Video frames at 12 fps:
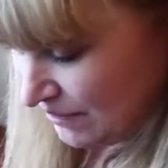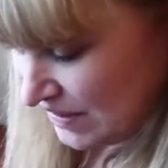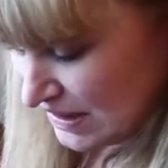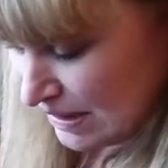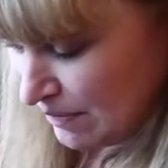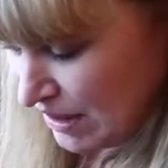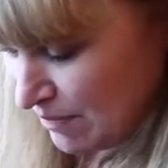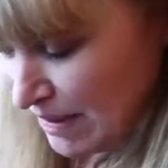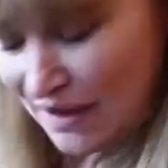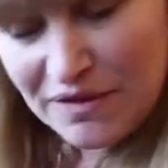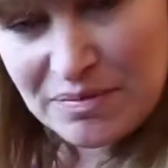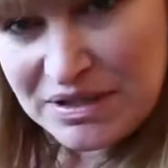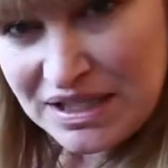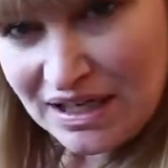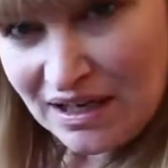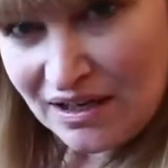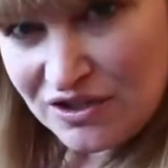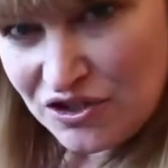something about the
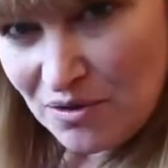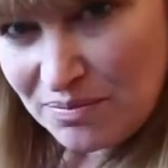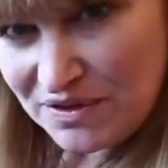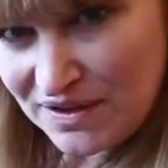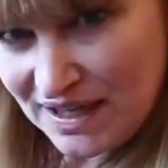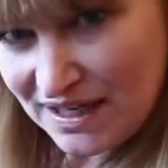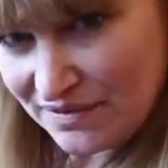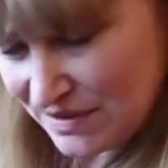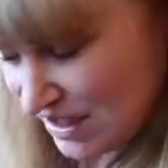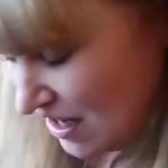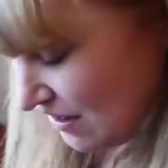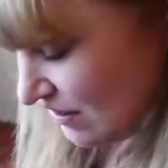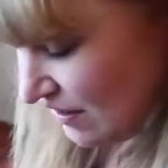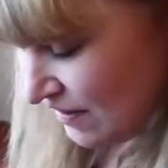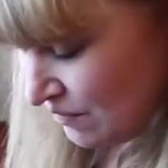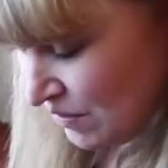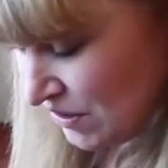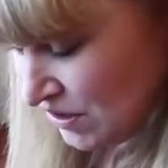particular job that they have done
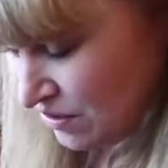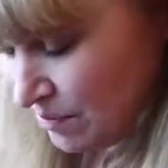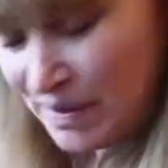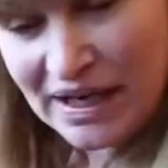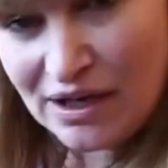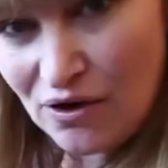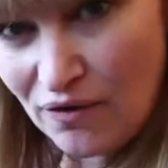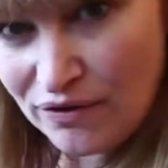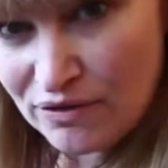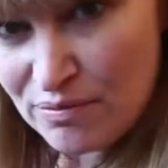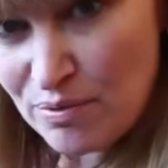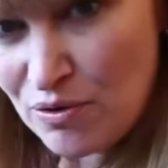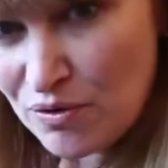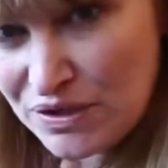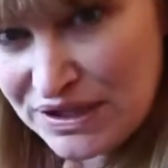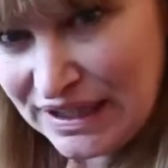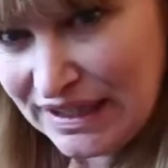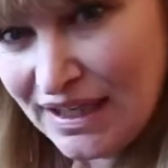that they want to appear on the
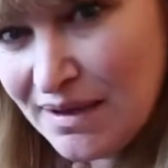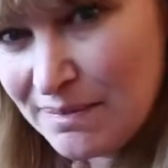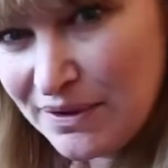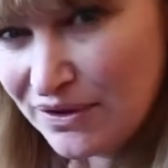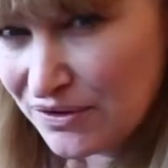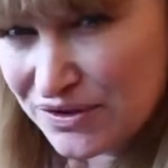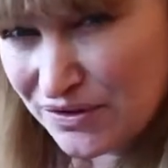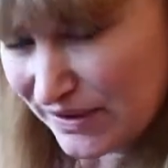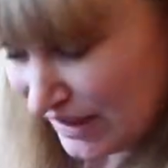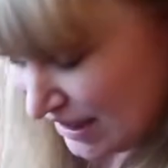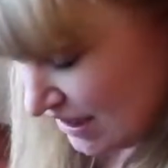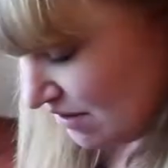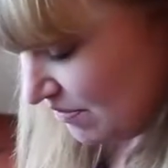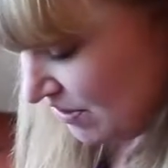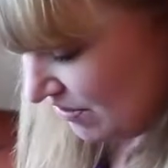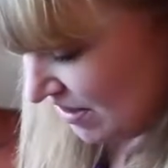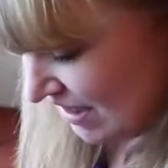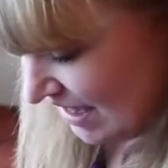reporting but not on the
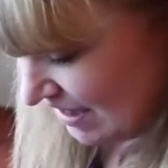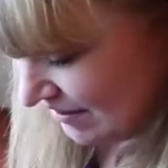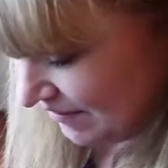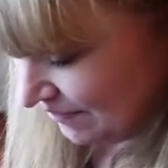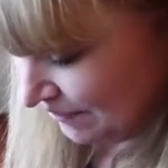customer's receipt.